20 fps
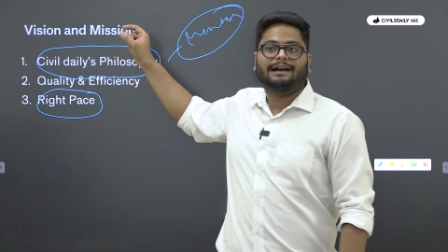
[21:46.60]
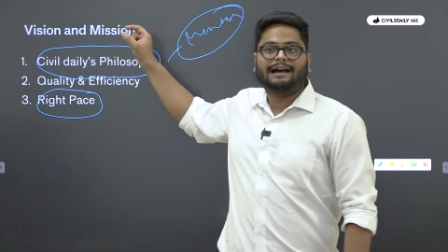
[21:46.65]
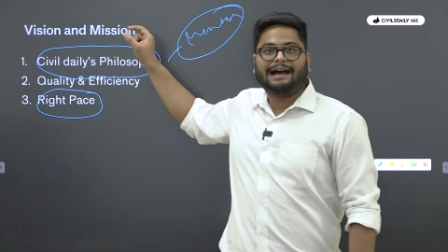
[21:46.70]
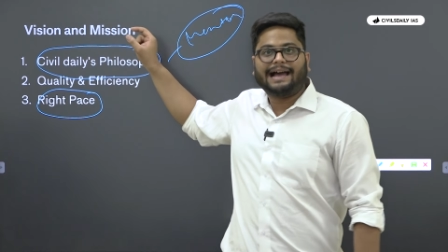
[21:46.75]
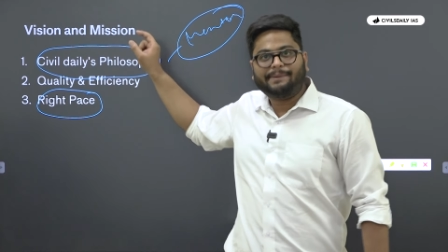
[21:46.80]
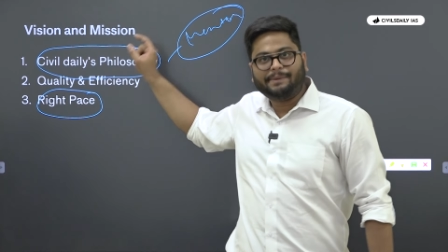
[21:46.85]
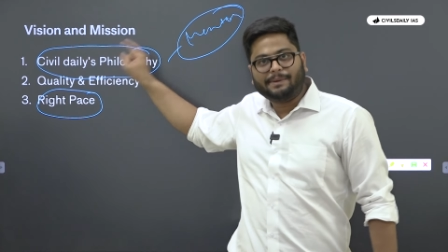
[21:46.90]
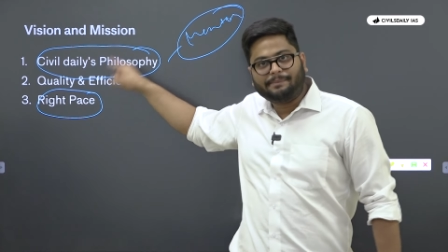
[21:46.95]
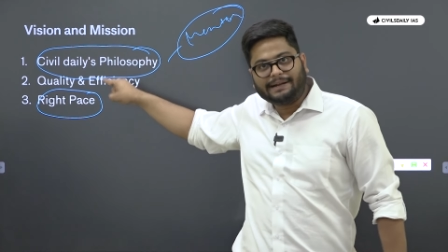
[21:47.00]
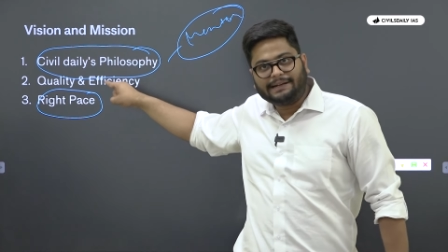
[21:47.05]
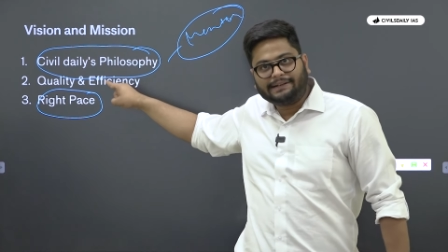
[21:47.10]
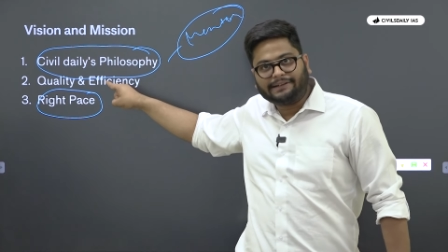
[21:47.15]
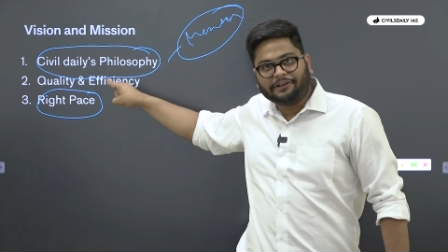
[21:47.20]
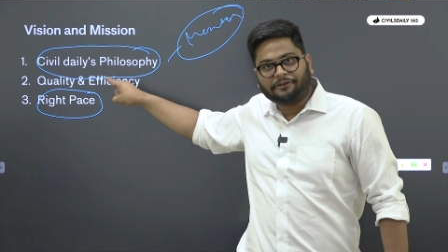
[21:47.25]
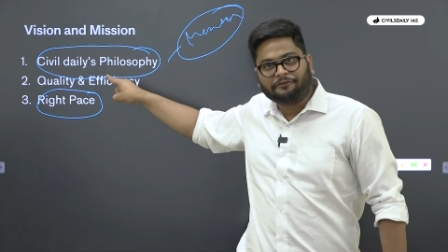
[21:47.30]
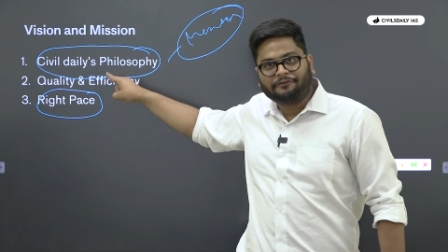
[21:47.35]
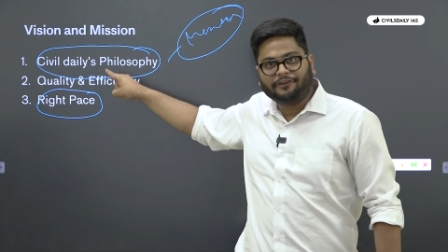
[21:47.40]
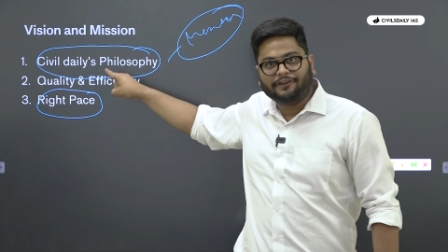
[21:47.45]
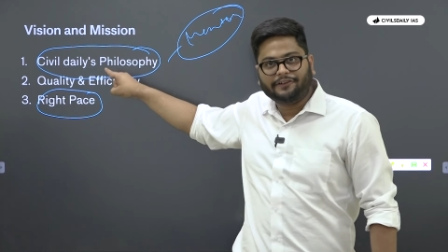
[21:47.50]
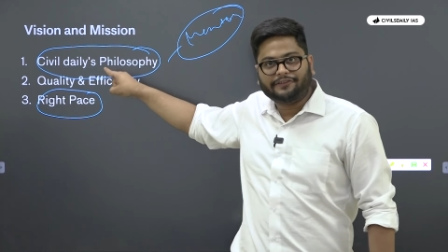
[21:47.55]
I'm a
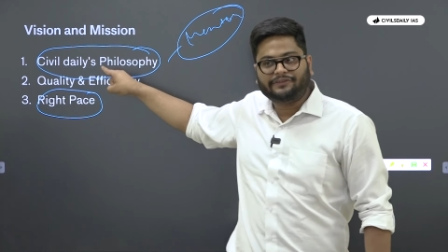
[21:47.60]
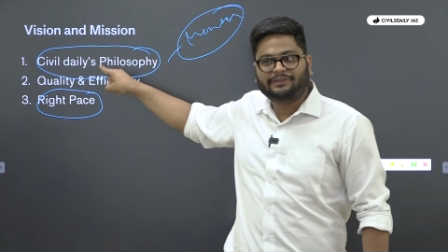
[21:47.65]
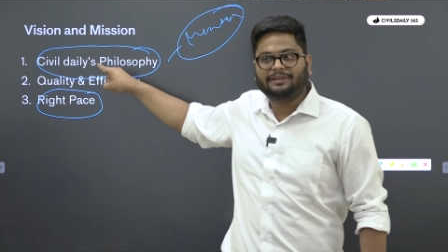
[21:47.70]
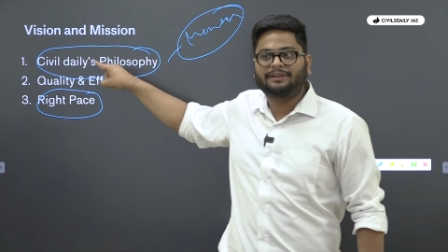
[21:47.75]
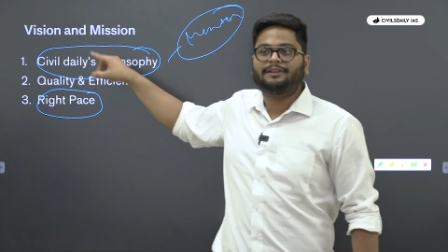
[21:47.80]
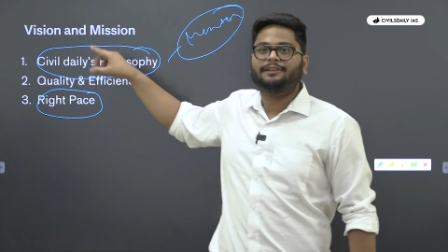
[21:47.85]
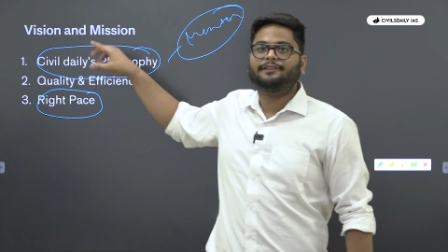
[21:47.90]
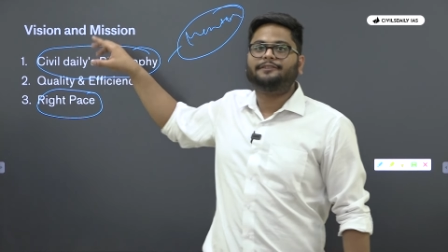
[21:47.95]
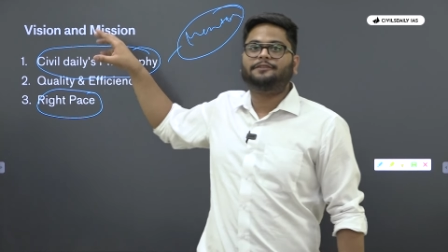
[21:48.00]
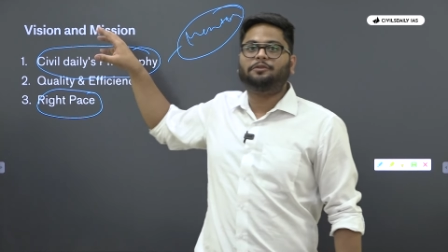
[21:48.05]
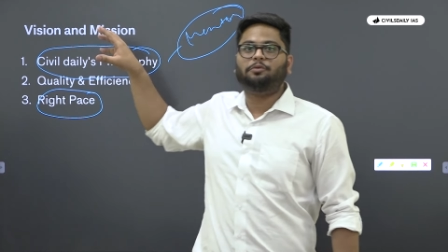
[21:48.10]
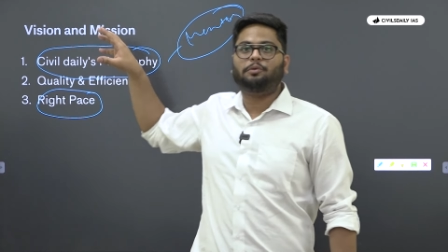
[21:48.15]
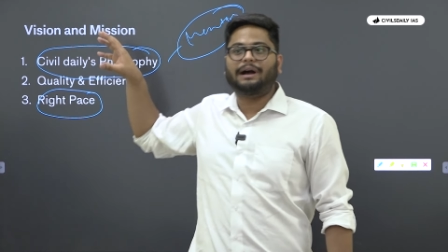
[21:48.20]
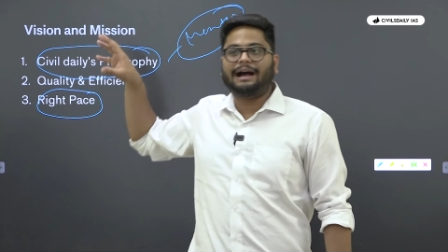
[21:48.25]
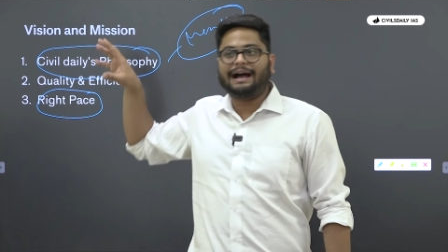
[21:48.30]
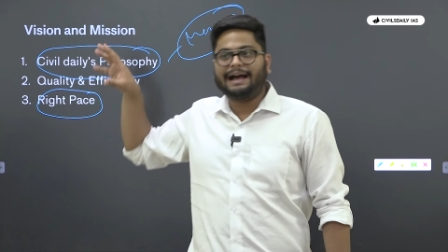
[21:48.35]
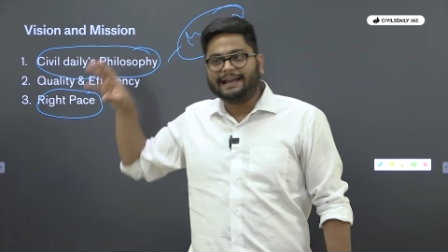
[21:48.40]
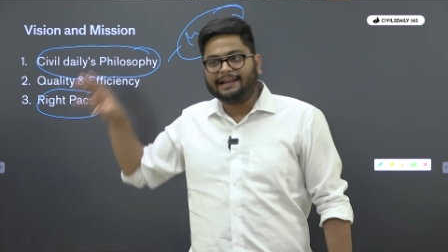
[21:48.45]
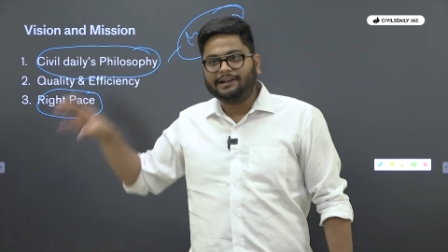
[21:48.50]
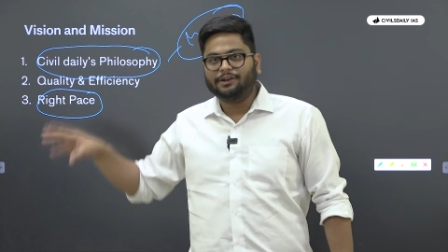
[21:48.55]
mentor first, so
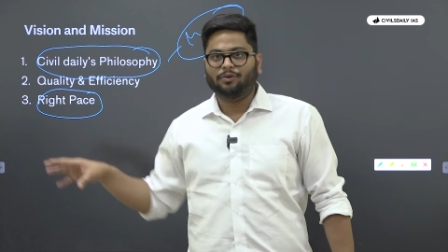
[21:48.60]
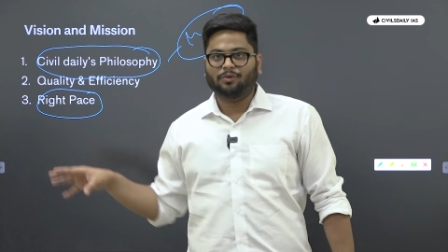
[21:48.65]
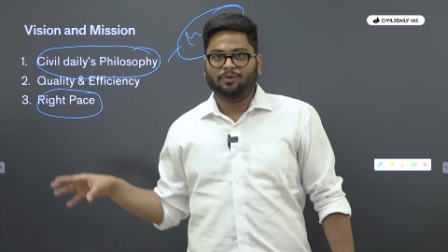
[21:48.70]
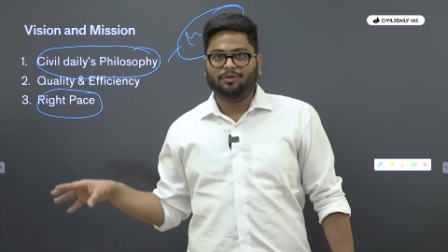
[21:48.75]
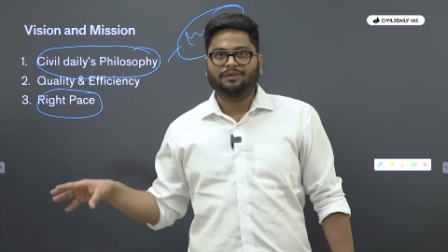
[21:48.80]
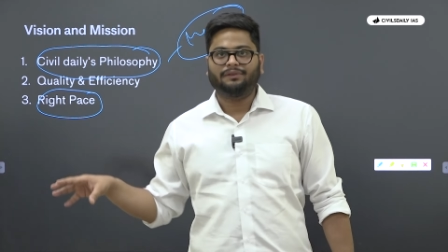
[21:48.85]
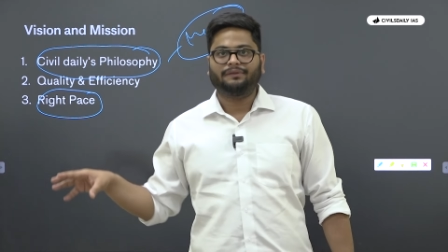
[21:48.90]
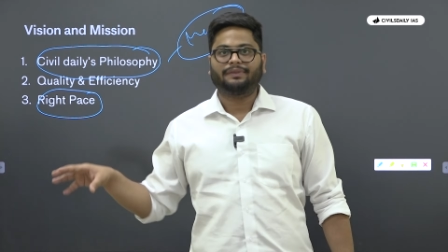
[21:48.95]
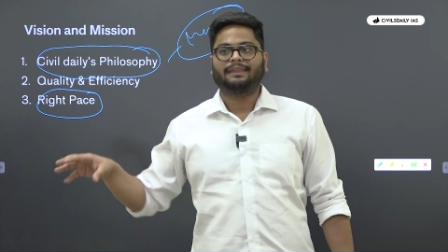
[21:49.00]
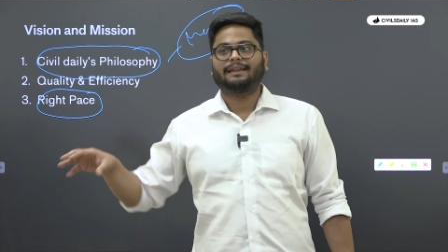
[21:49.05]
I know